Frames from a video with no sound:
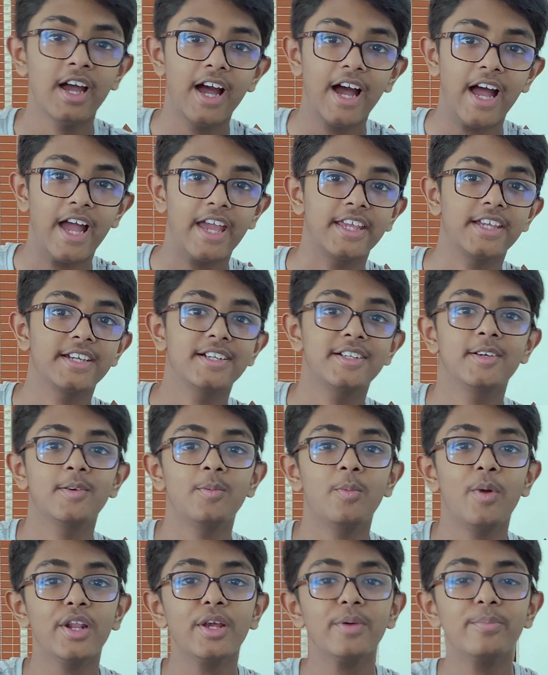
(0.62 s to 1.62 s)
Hi,
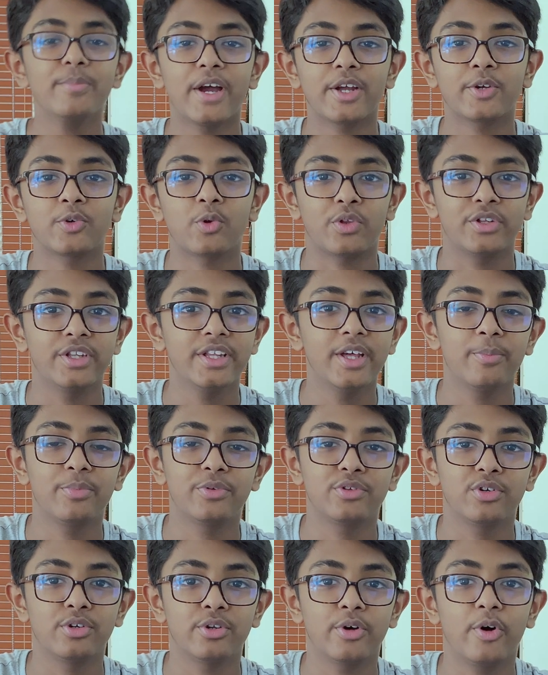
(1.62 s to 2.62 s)
welcome back to another
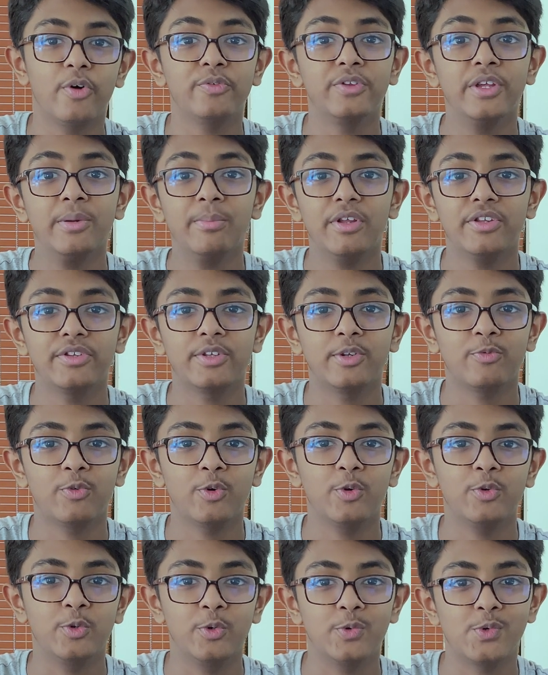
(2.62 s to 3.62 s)
episode of Seamless
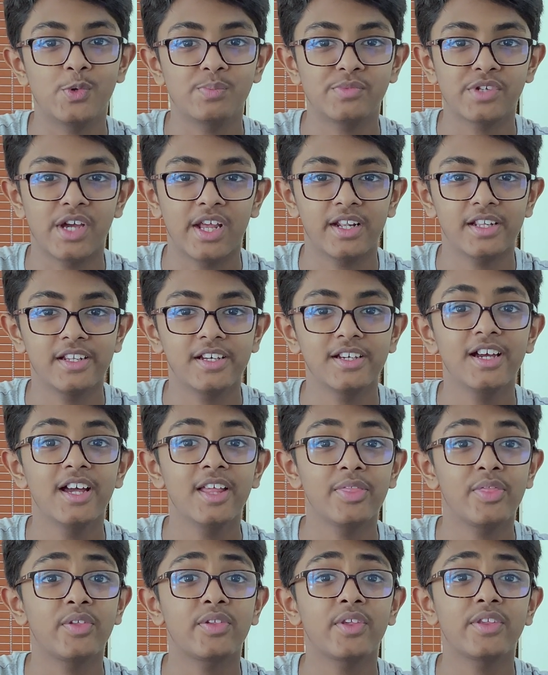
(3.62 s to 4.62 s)
Info YouTube channel.
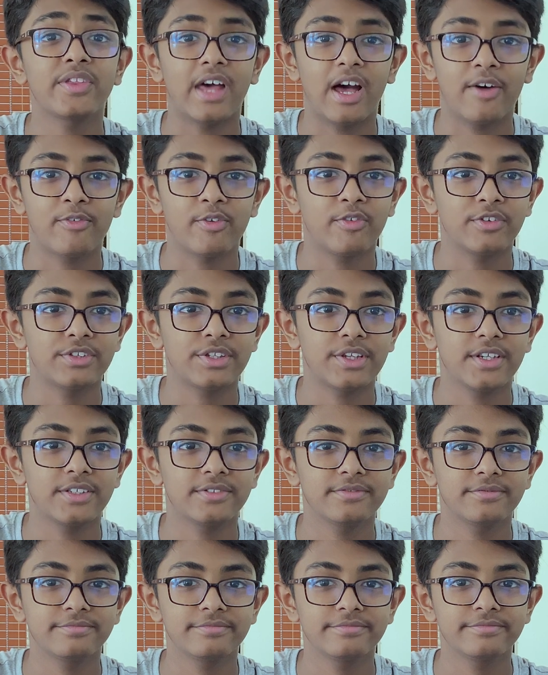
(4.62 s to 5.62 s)
This is Aarav Ajai.
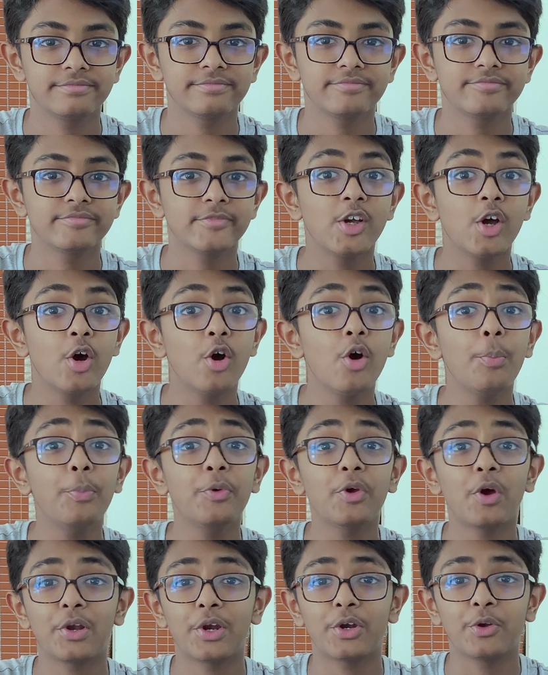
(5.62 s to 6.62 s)
Hope
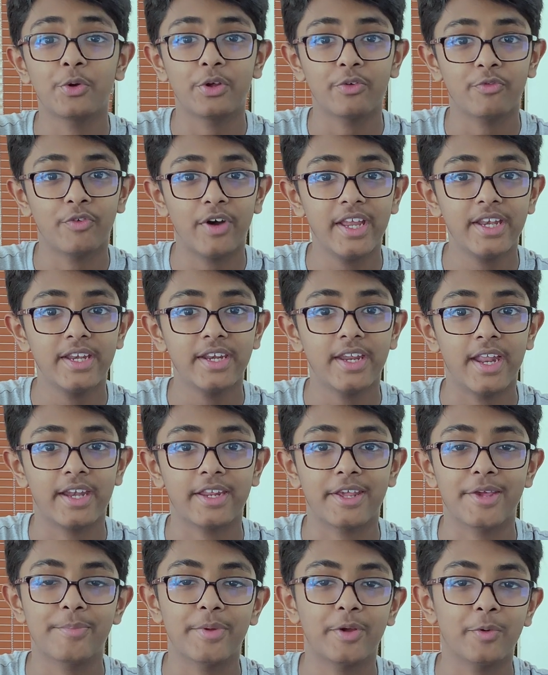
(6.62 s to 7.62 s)
you all are doing fine
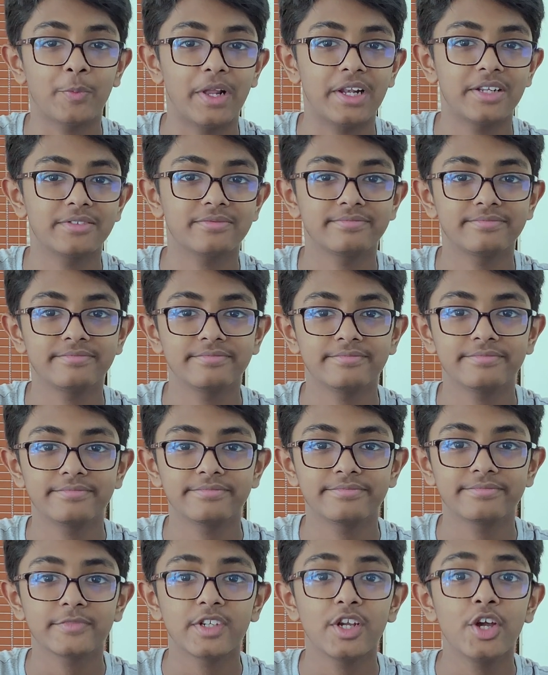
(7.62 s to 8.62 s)
and keeping well.
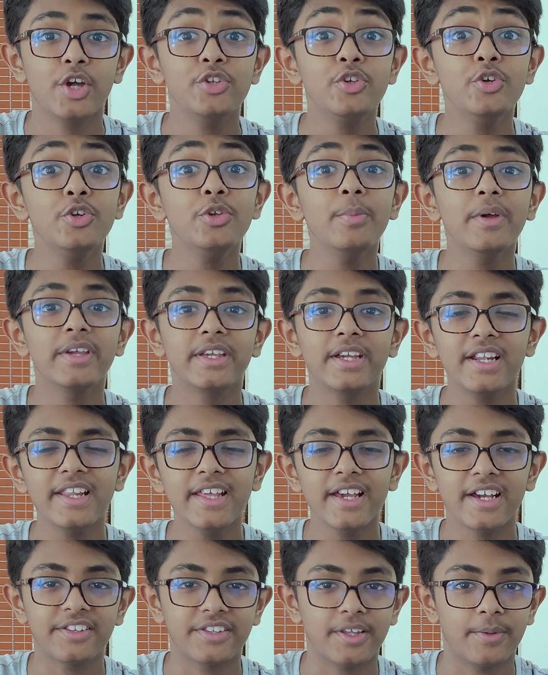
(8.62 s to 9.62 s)
Due to my
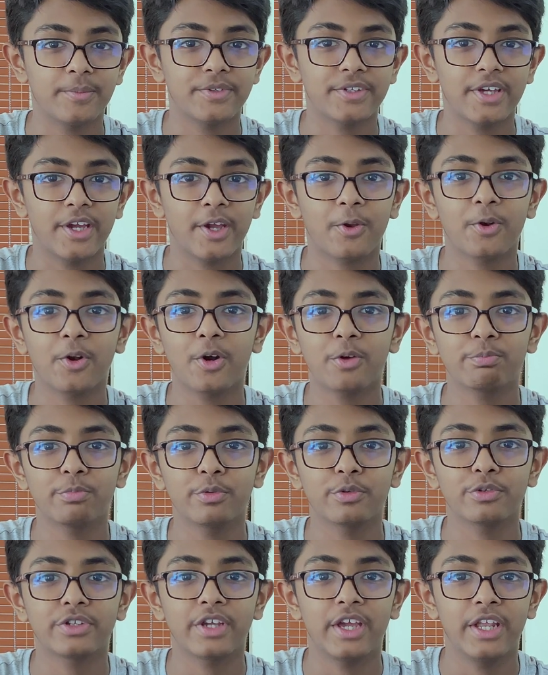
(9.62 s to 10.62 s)
yearly exams, I could not
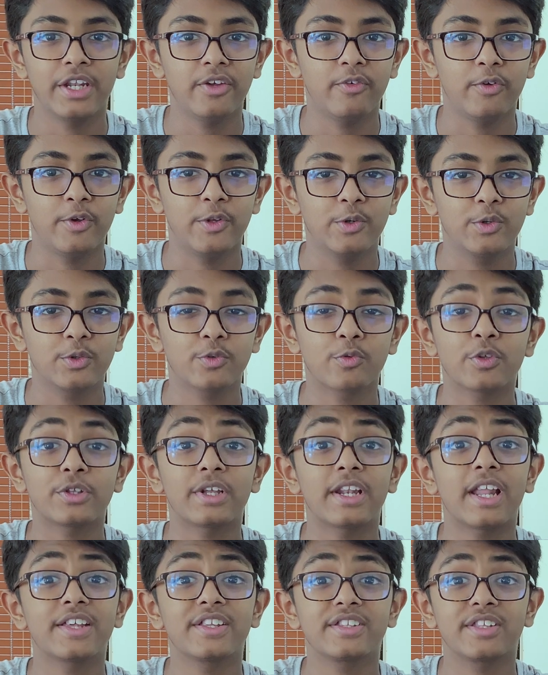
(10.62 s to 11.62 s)
post any videos for
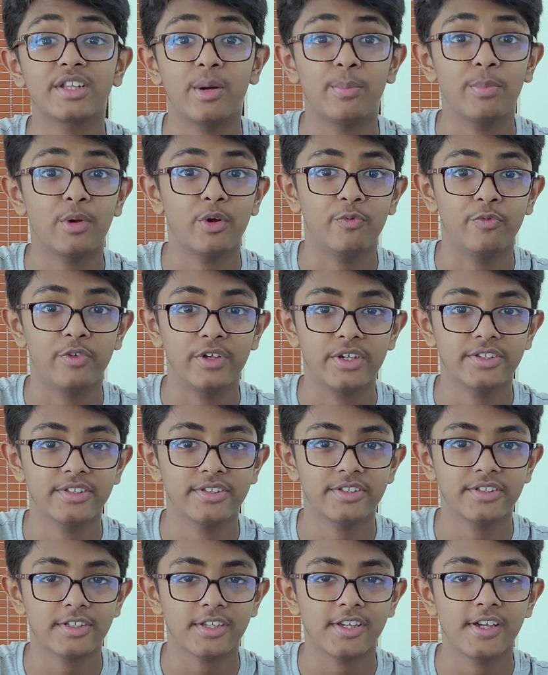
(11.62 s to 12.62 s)
the last couple of
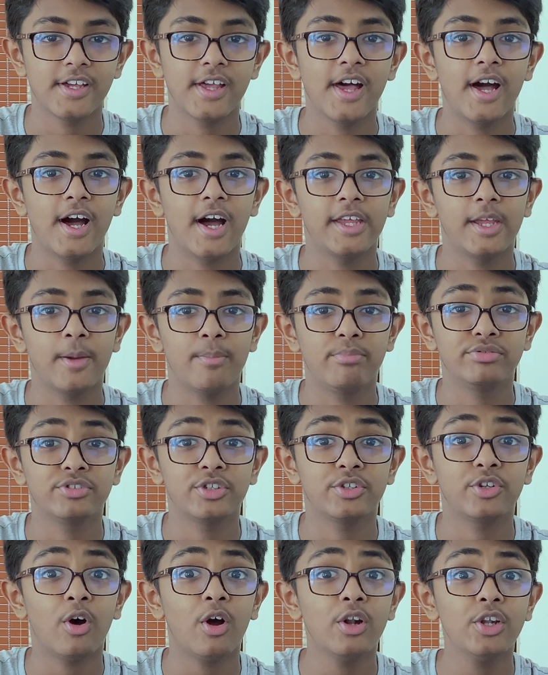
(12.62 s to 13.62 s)
weeks. I
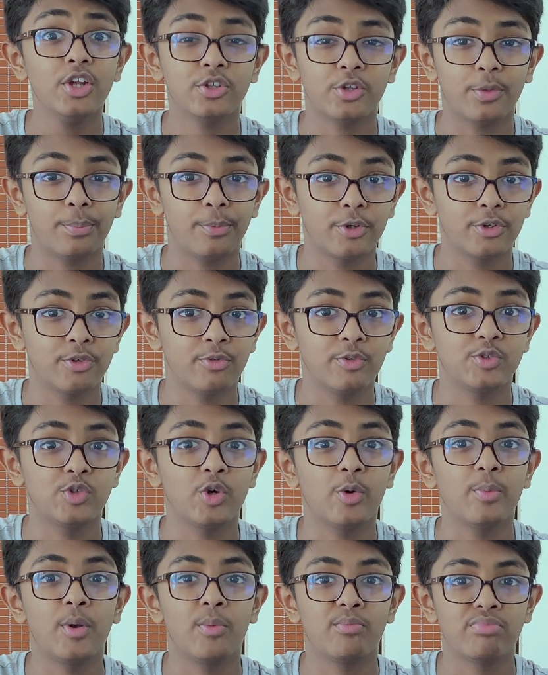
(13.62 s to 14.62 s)
appreciate all your support which
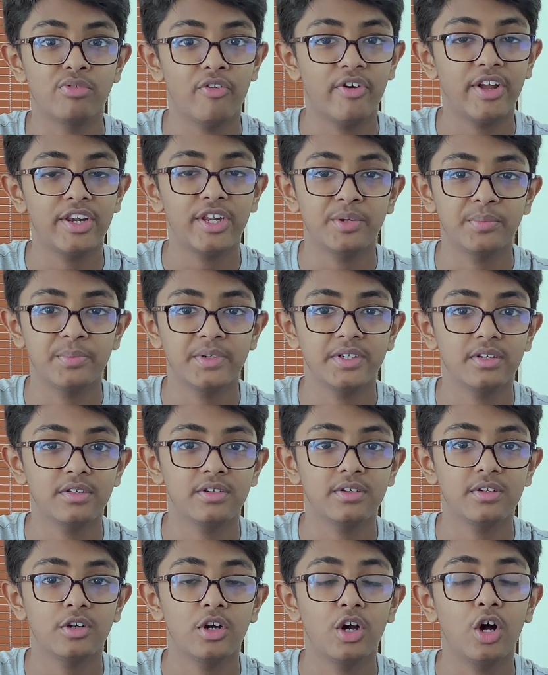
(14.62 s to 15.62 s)
you have been providing me.
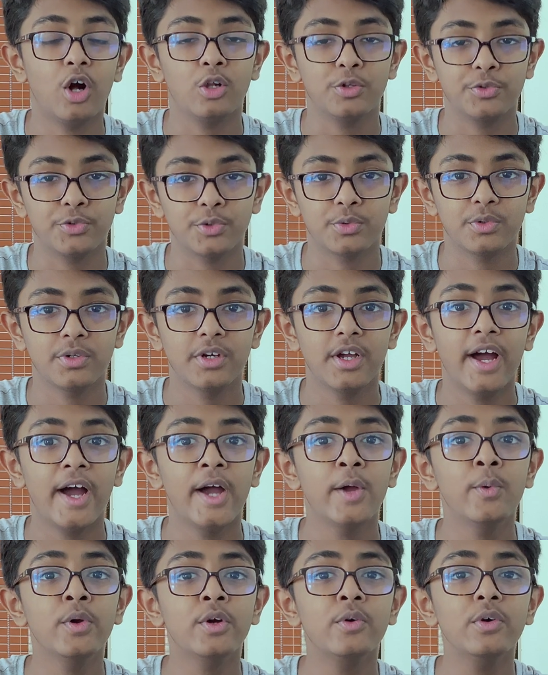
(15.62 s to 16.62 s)
Also,
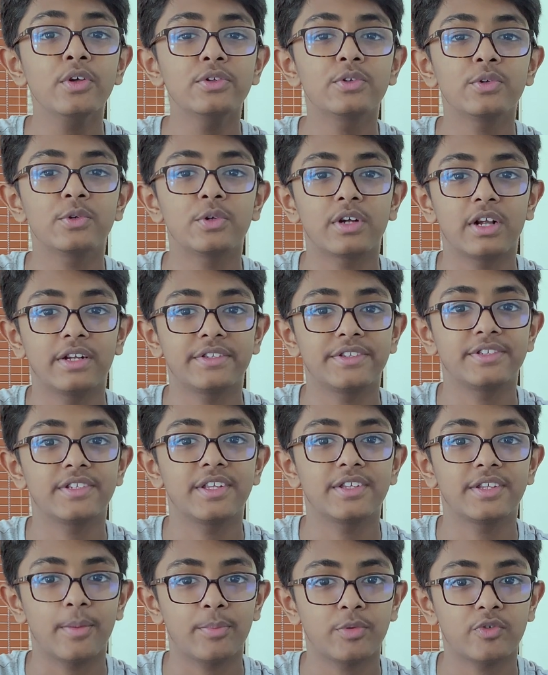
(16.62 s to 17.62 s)
I request you to
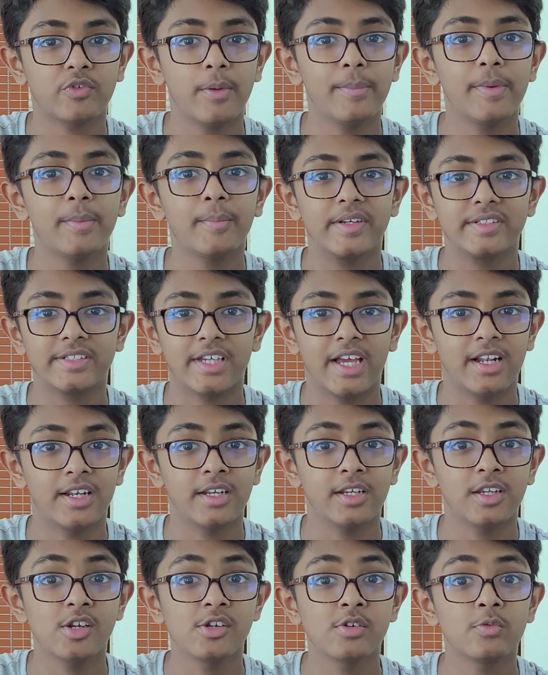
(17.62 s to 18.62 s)
consider subscribing my
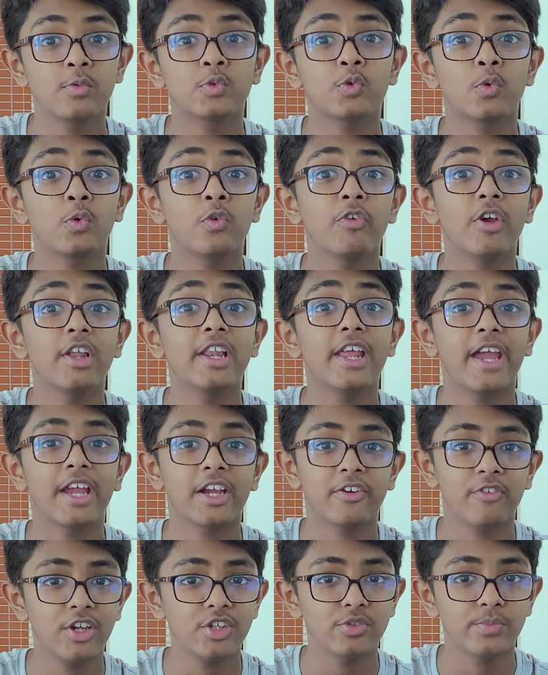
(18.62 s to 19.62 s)
channel, which will really
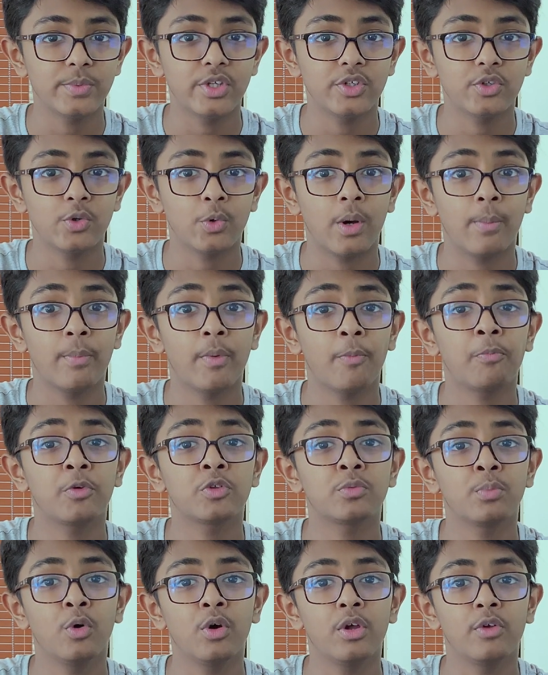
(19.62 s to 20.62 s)
encourage me to come up
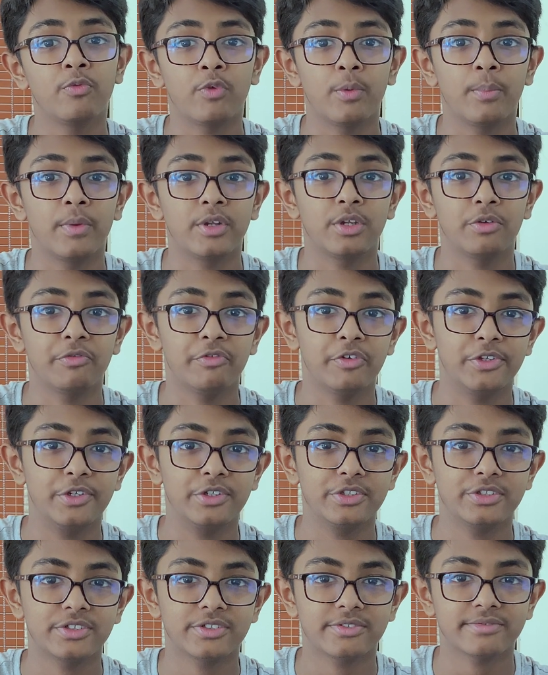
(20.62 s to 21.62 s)
with more informative
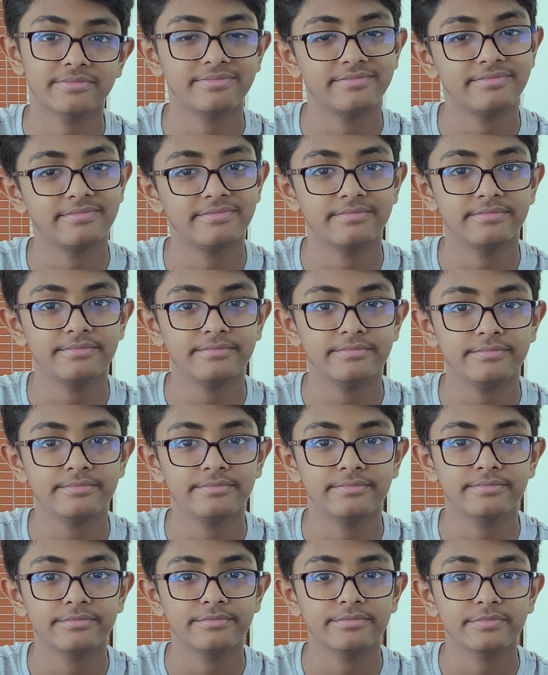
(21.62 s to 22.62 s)
videos.
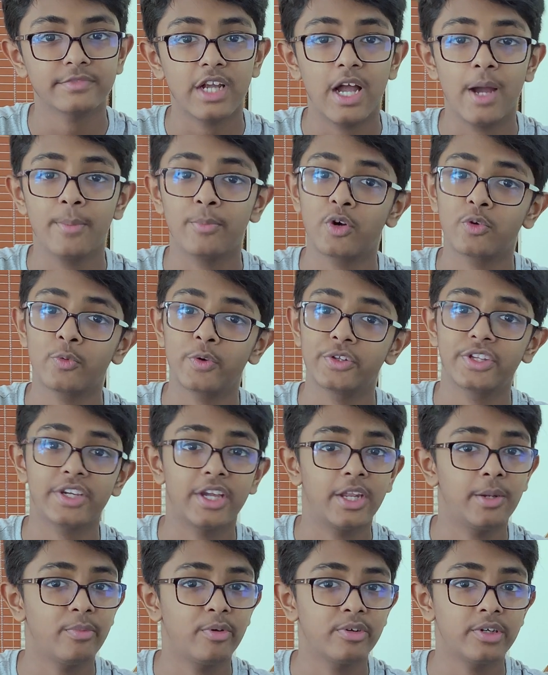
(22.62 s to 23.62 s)
I am not wasting
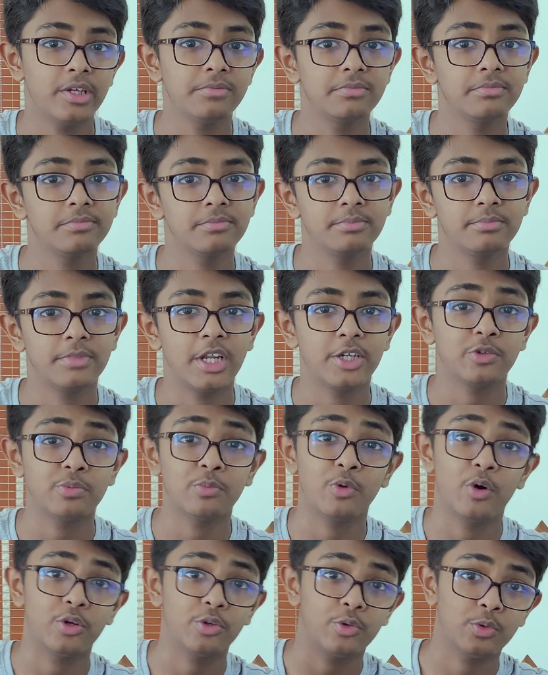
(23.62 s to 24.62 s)
any more time, let's
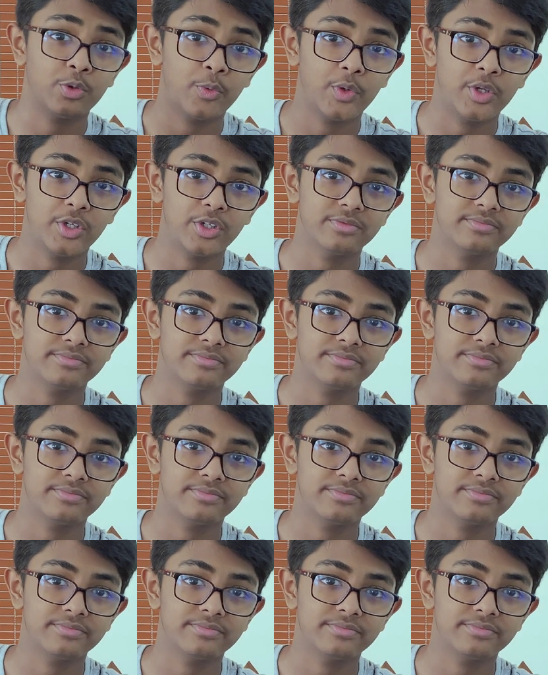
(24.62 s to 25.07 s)
move on to the video.